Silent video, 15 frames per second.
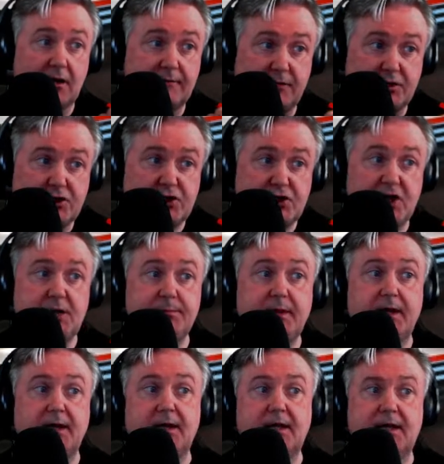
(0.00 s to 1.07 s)
for sheep,
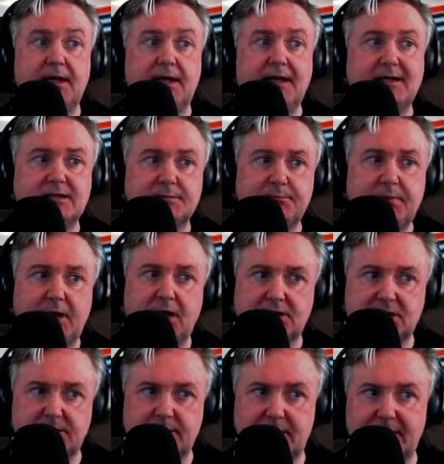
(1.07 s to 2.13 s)
it is
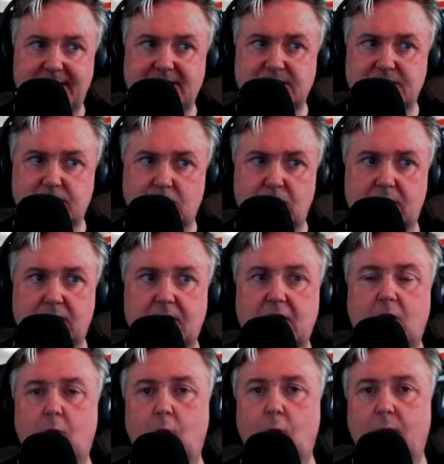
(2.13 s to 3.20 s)
possible this work
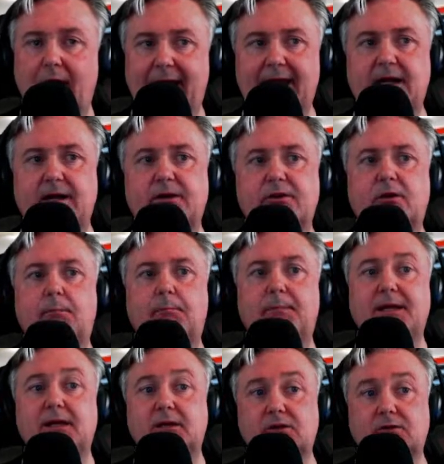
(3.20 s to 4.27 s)
will end up
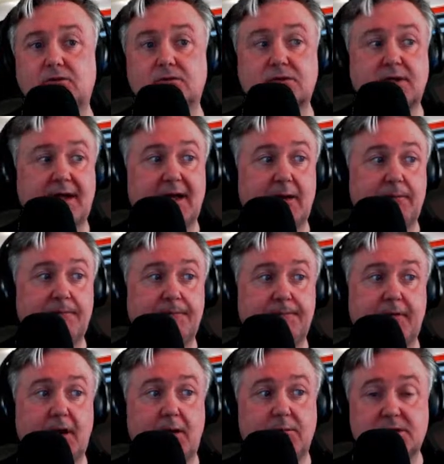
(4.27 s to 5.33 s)
being used to help
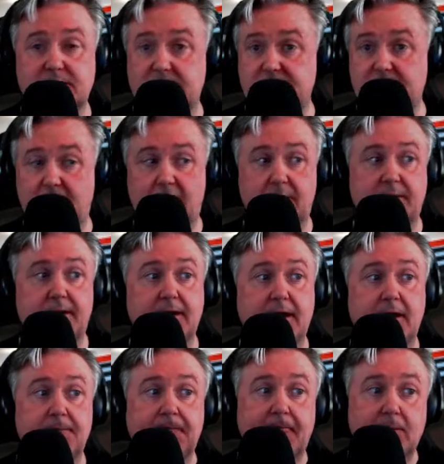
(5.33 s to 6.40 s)
farmers determine
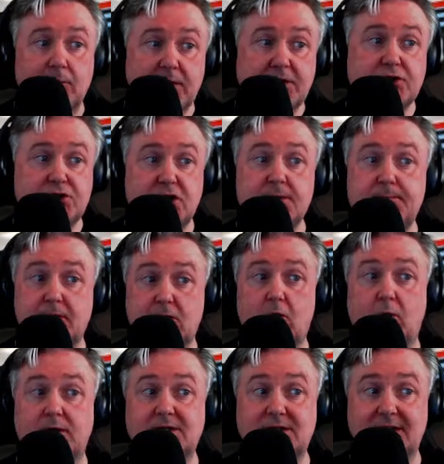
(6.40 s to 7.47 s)
which sheep are
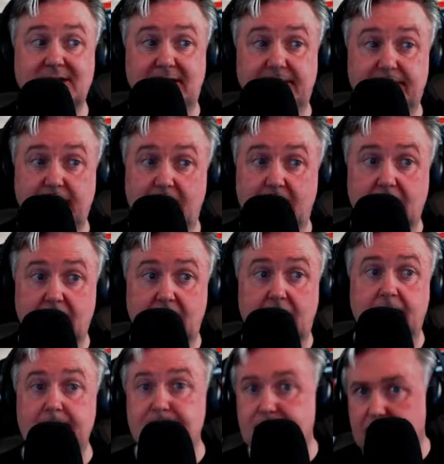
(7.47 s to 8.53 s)
going to live longer
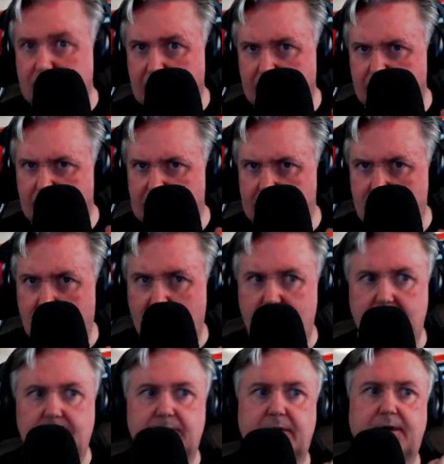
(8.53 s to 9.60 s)
and be more
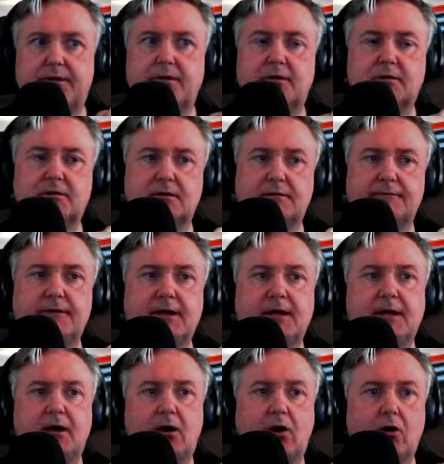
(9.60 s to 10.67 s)
productive,
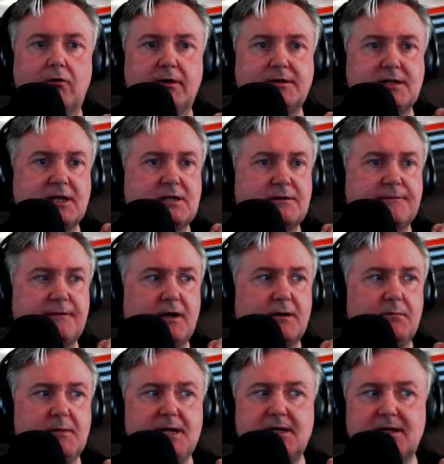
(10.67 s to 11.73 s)
or identify
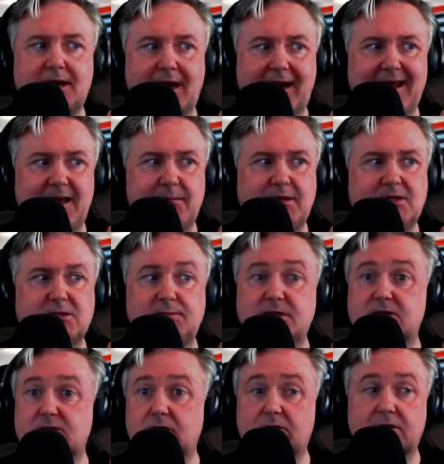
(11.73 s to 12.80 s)
meat claiming to be
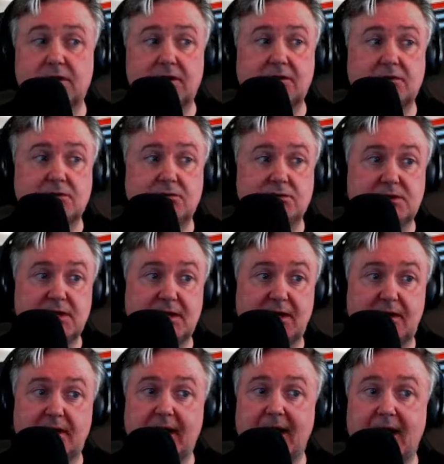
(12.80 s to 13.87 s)
succulent New
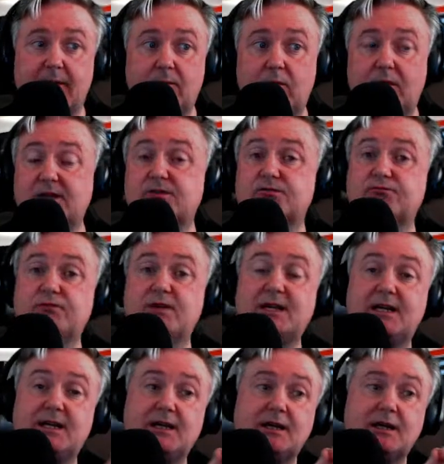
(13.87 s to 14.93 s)
Zealand lamb when it's
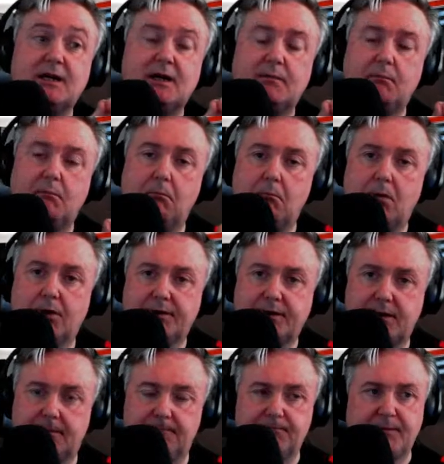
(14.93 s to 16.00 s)
really
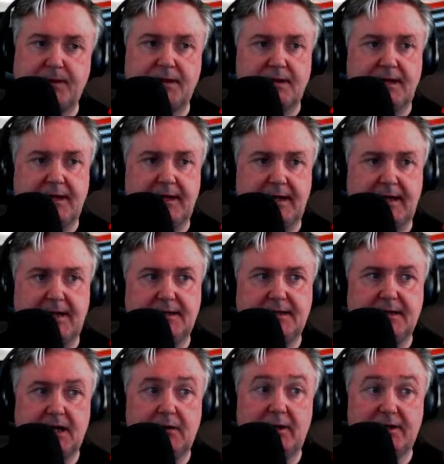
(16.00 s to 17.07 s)
mutton.
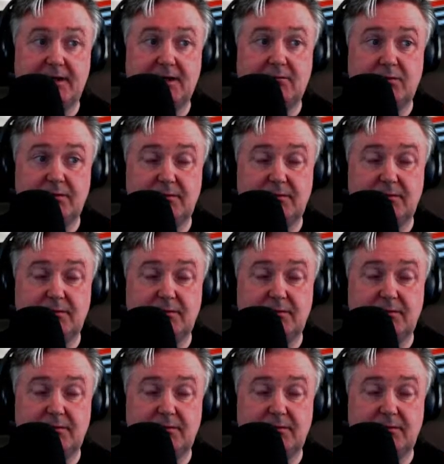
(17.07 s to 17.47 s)
I think